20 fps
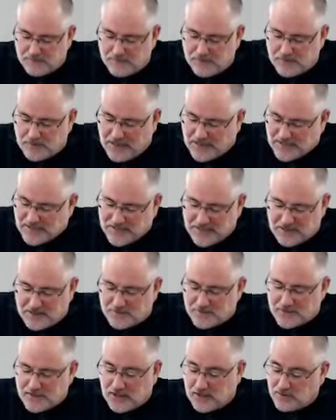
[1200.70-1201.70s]
They see
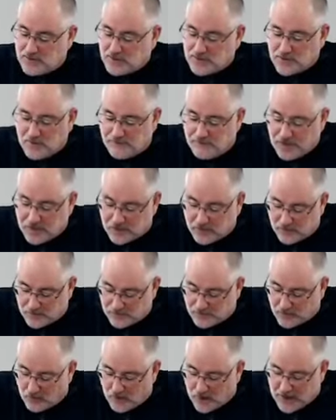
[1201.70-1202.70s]
themselves as the vicar
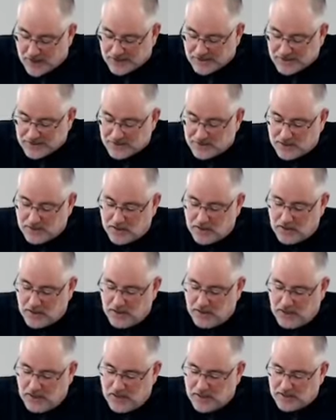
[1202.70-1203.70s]
of Christ,
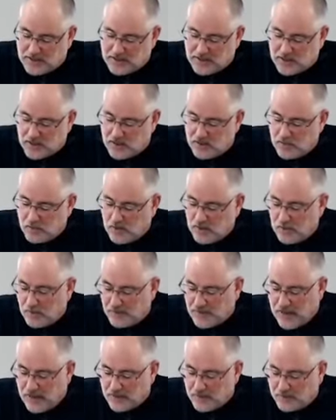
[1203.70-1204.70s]
and really
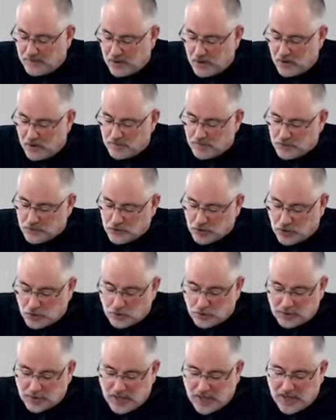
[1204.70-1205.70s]
without the Pope, the church
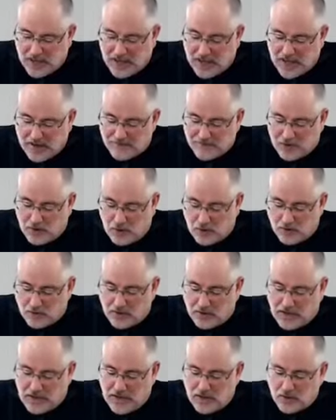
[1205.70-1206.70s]
would not have an
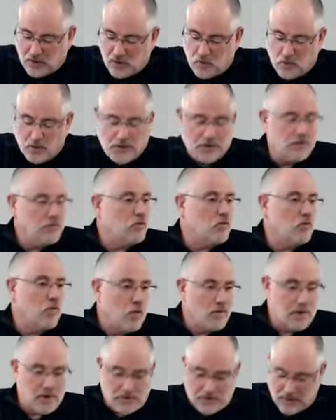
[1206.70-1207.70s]
earthly head according to
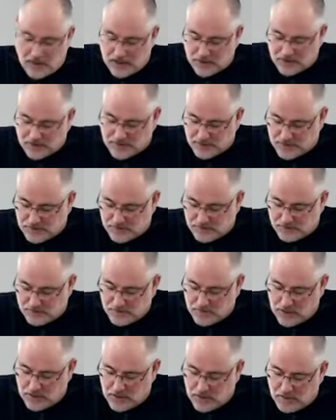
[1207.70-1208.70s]
Roman Catholicism.
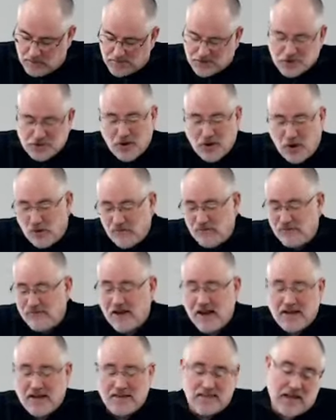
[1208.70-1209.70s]
But you don't
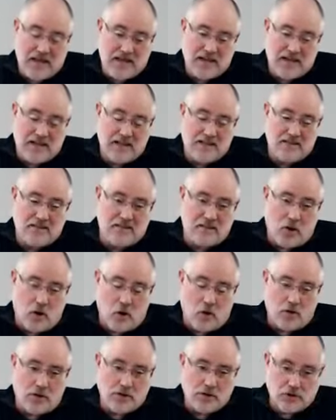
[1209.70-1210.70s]
find that in the
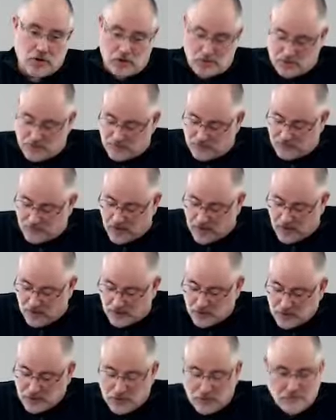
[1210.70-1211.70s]
early church
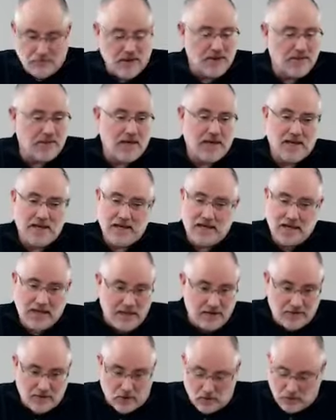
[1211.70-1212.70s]
fathers. You don't find that in any
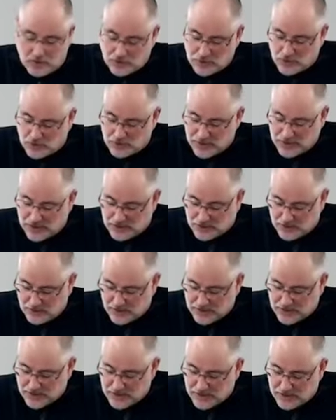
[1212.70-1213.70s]
of the early church
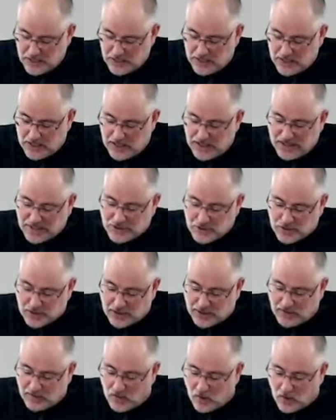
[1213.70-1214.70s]
histories. It took
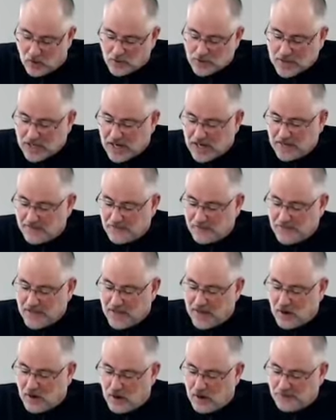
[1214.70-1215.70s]
a long time for
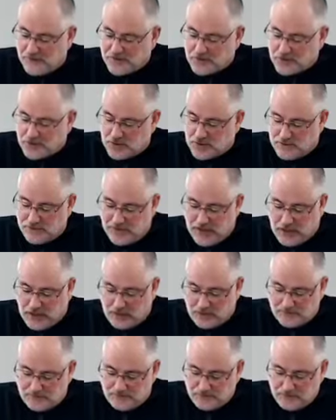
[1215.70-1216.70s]
that office to
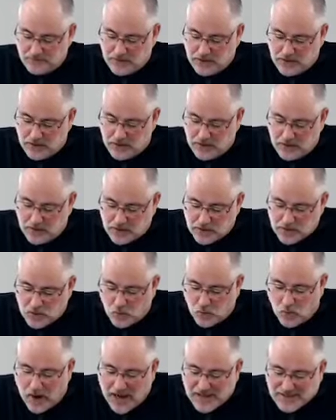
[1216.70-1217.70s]
develop. So
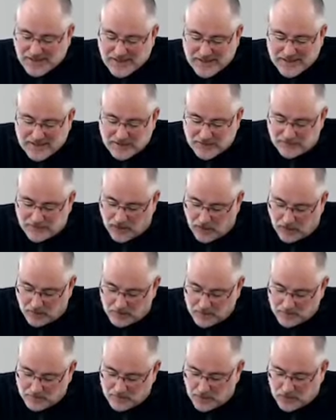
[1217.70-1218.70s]
why did it
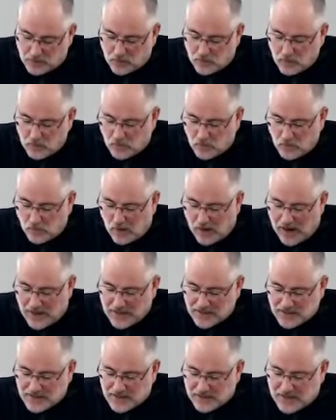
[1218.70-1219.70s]
develop? Why
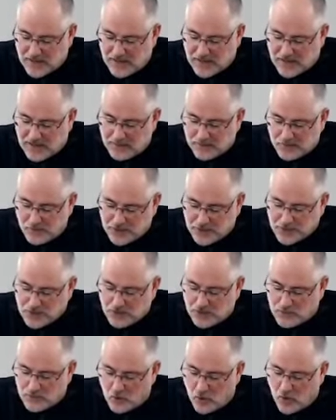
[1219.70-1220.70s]
is it that a preacher
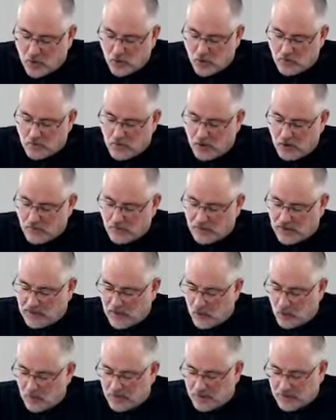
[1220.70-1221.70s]
in Rome over a
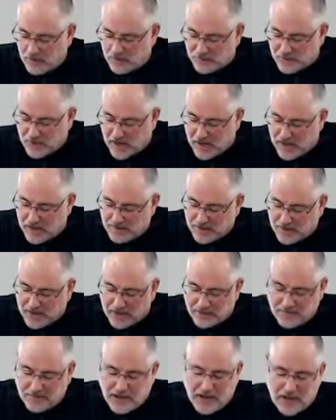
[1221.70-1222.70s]
long period of time
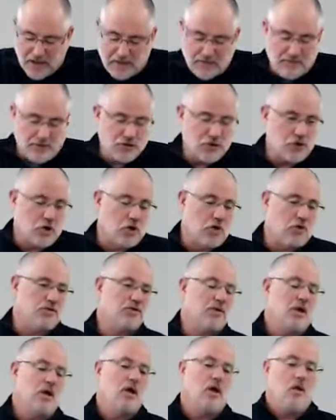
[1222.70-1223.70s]
became the head of the church?
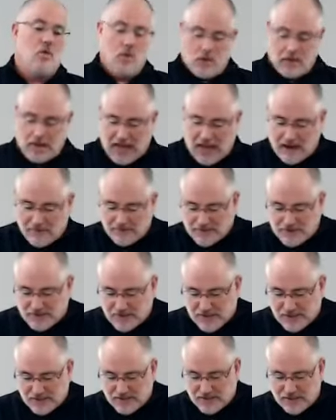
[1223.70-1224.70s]
Well, Calvin
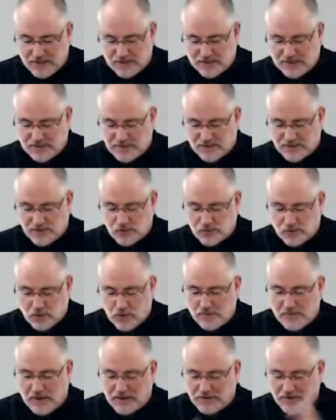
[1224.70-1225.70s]
says this. He says there's
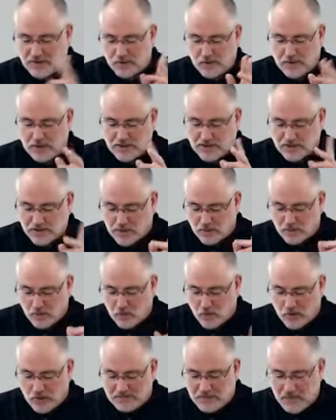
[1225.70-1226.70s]
three basic reasons. Number
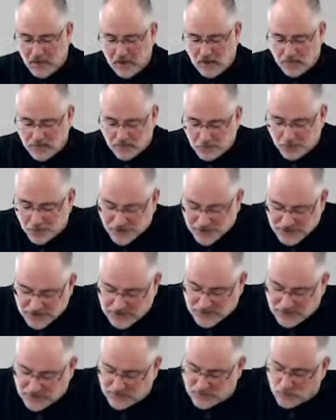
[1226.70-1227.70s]
one, the
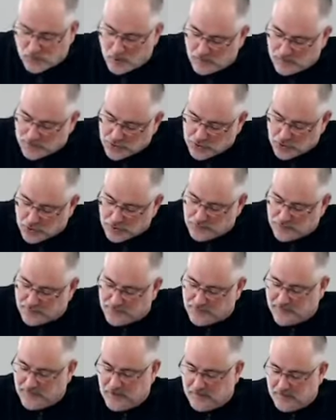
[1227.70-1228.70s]
prestige of the Roman church from
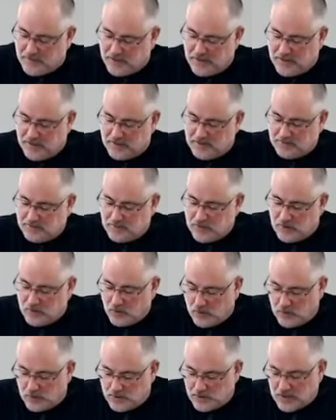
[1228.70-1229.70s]
the very beginning. In other
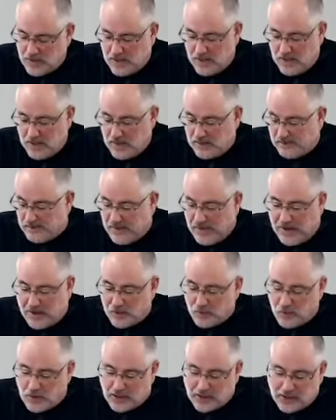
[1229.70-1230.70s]
words, they had a
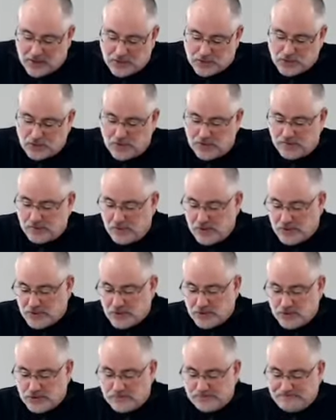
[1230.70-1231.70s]
great history of
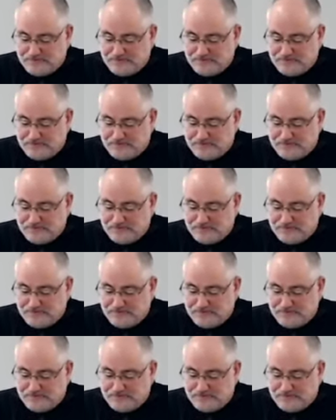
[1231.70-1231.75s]
preachers.